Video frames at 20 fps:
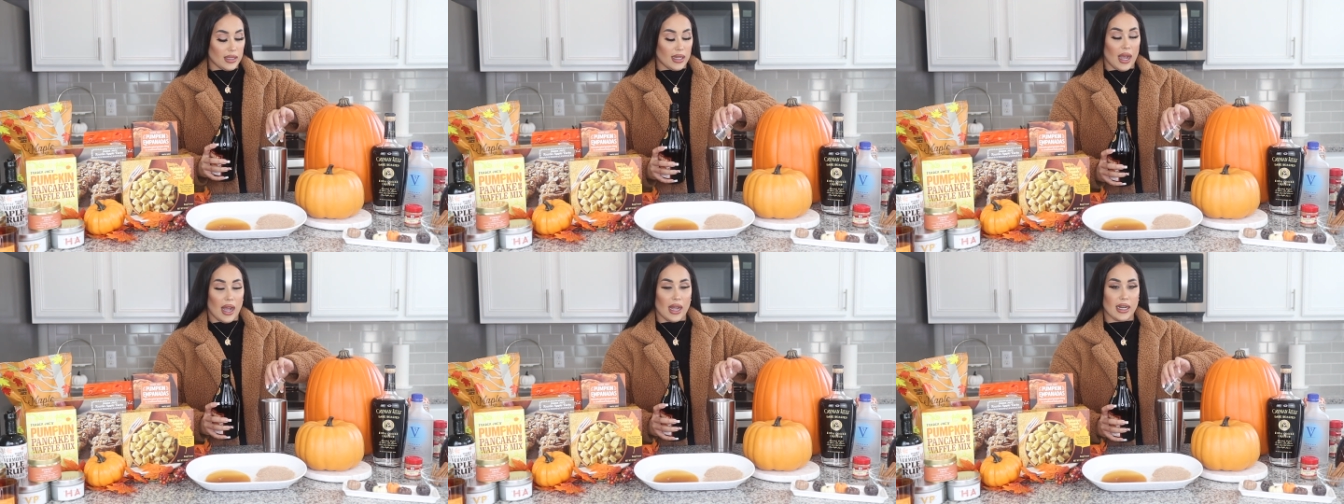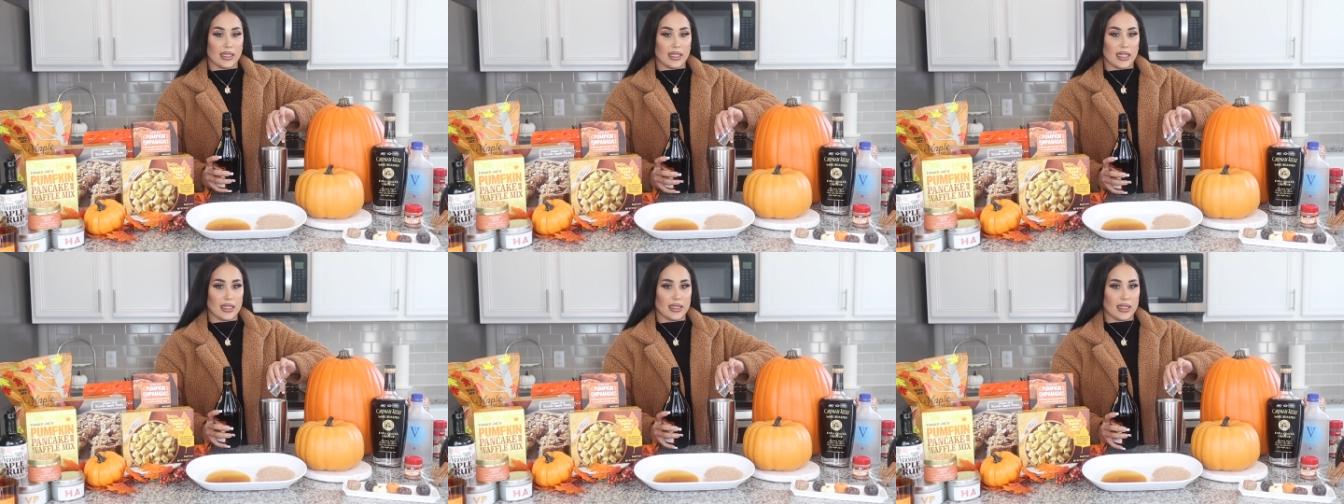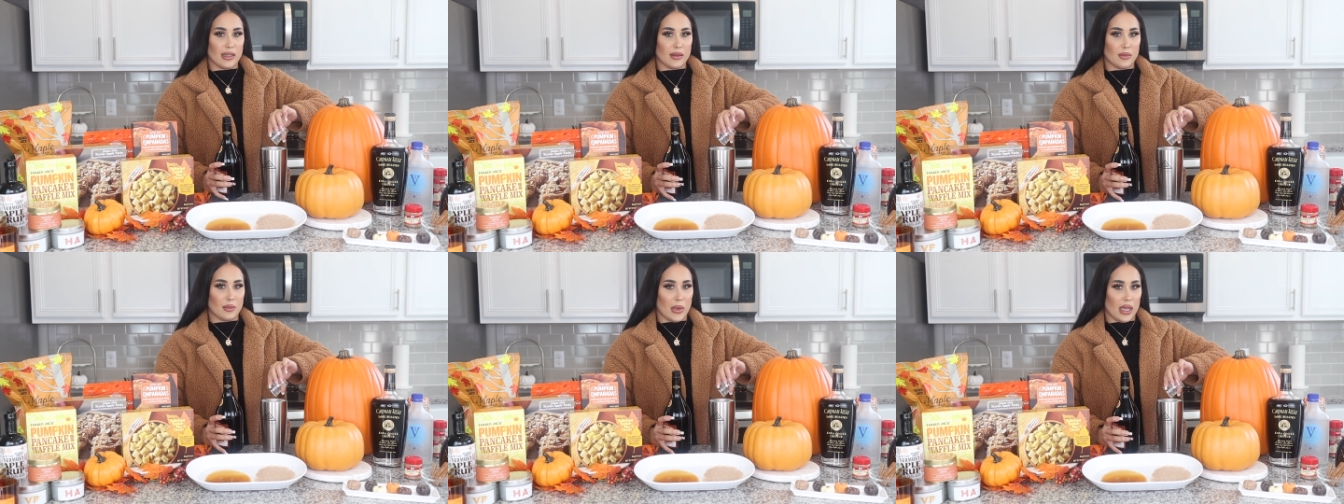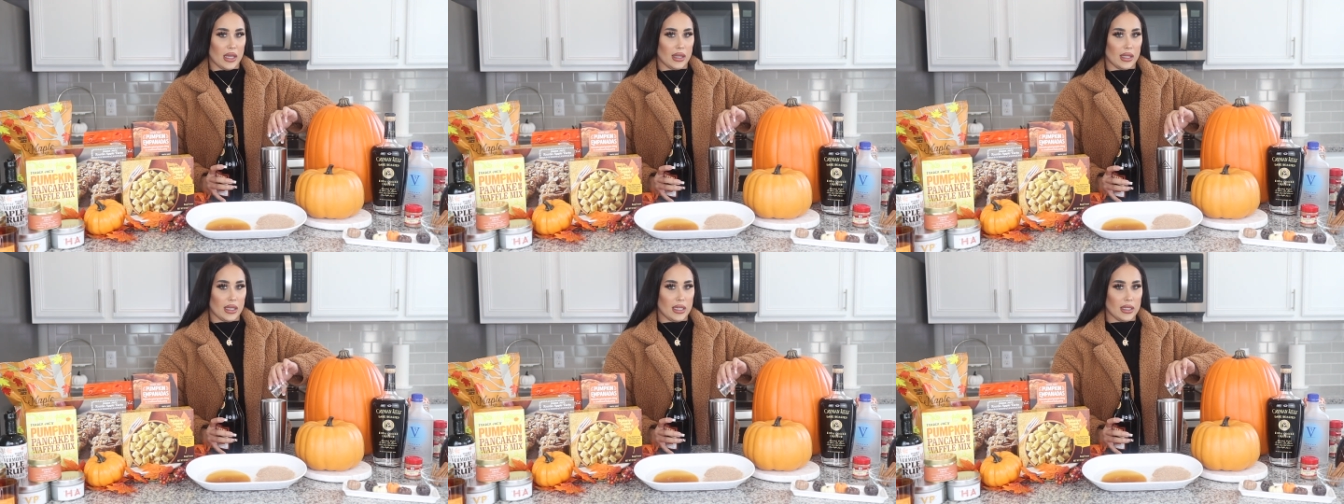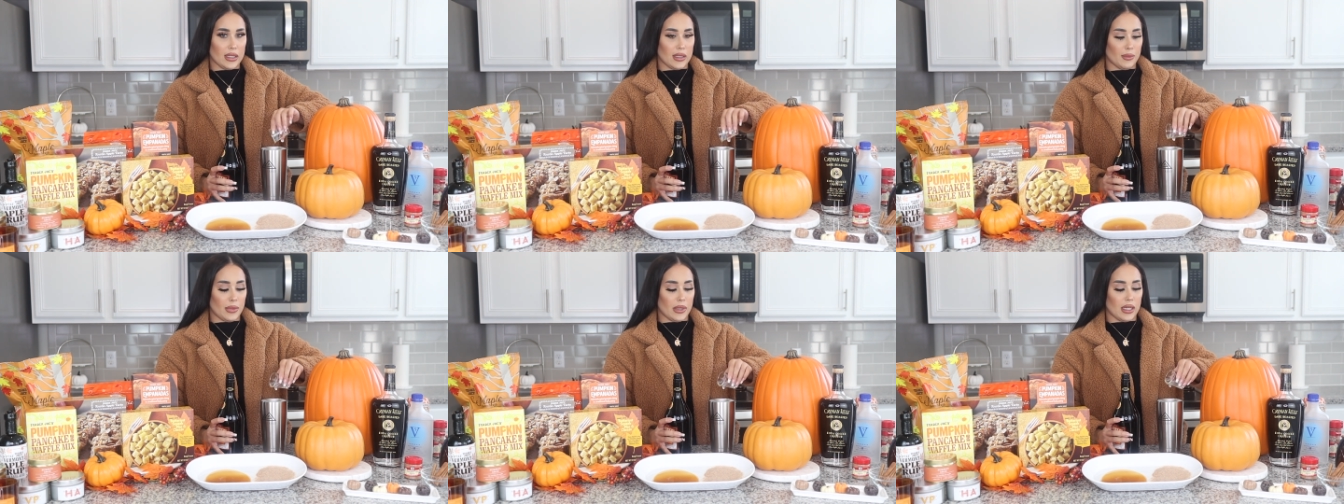it kind of tastes like
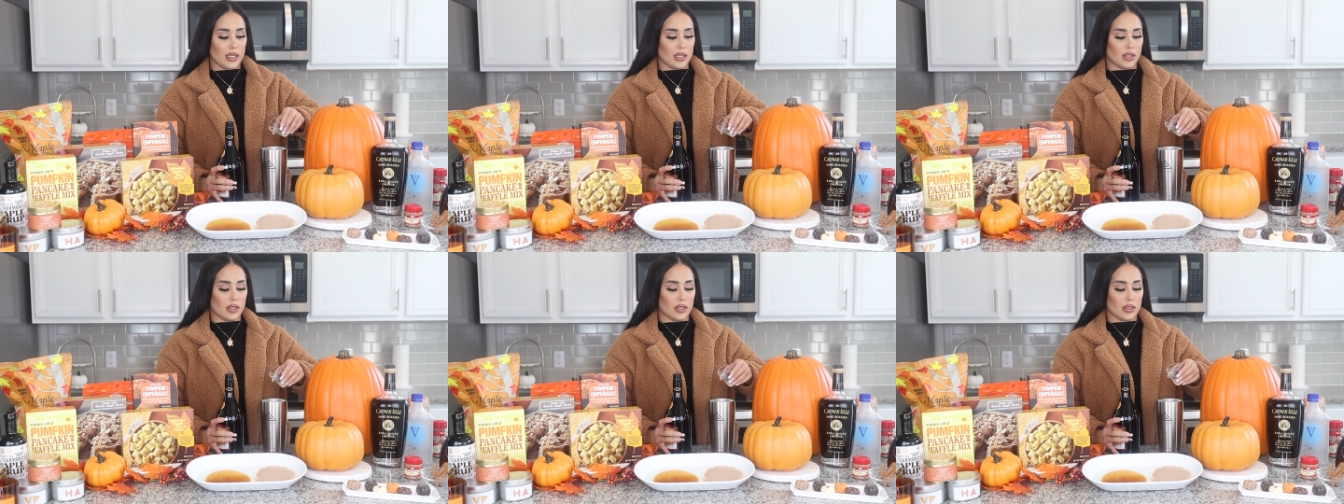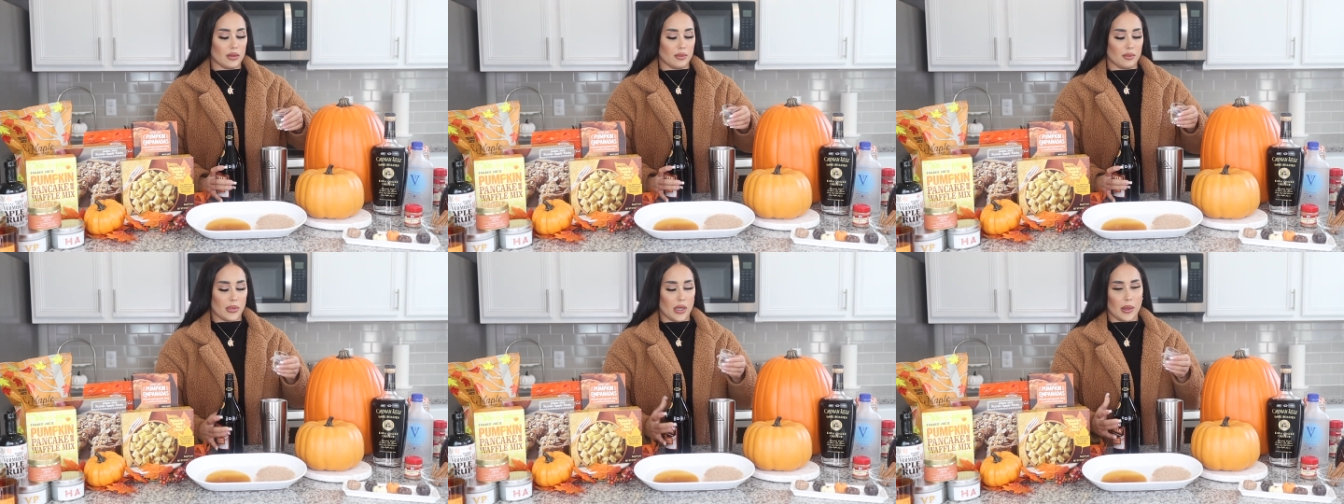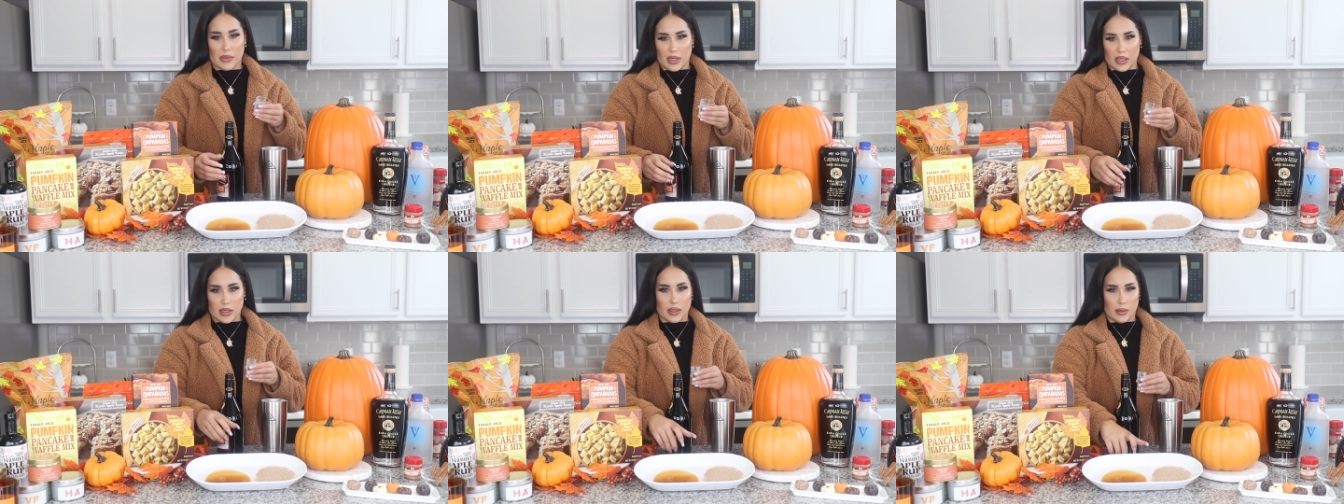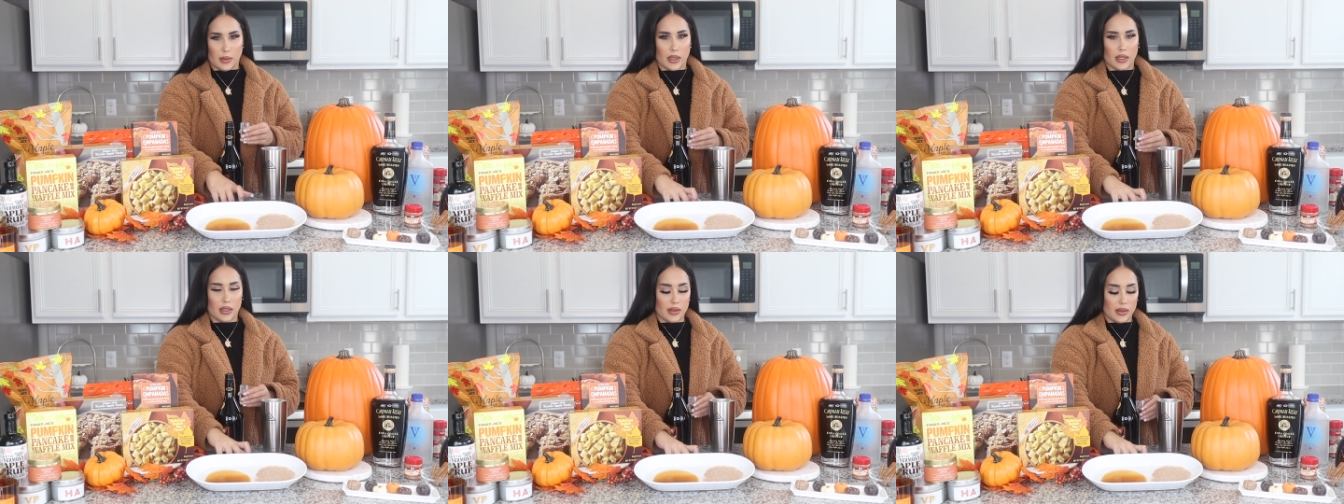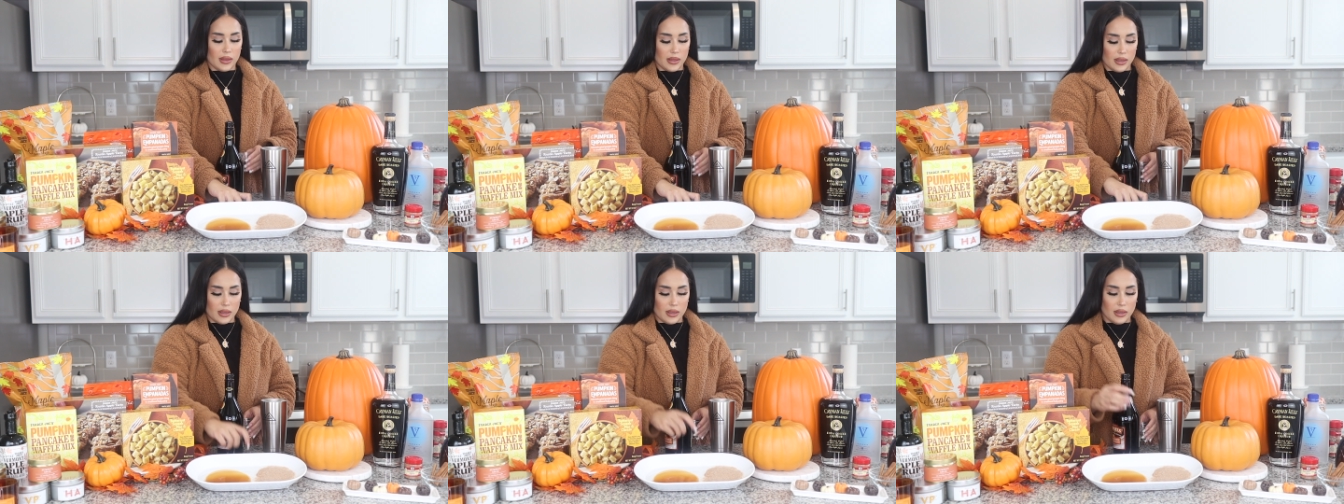Bailey's, but it's pumpkin
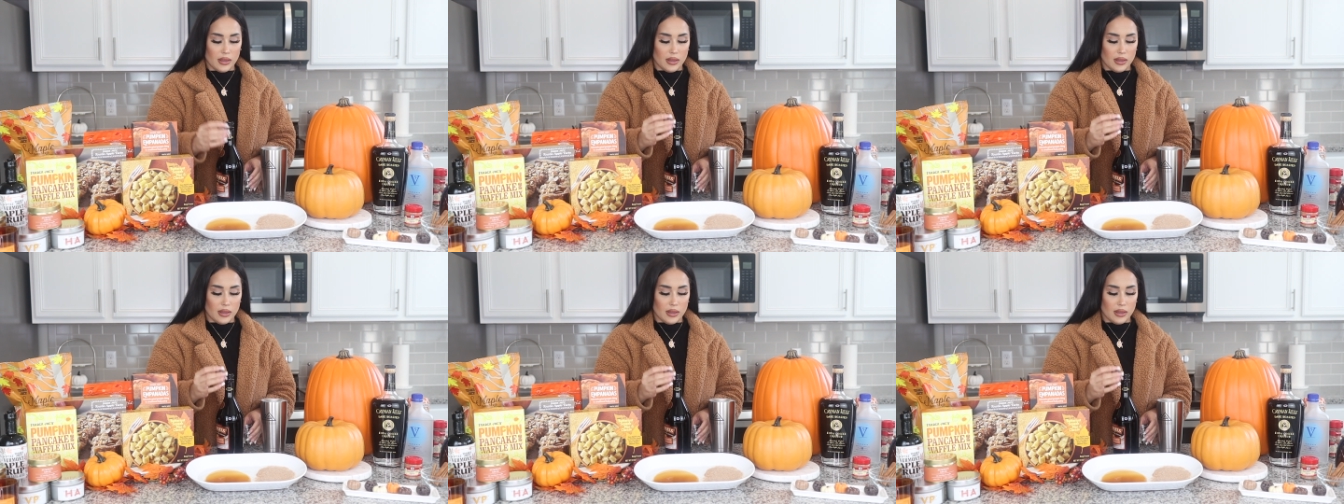spice.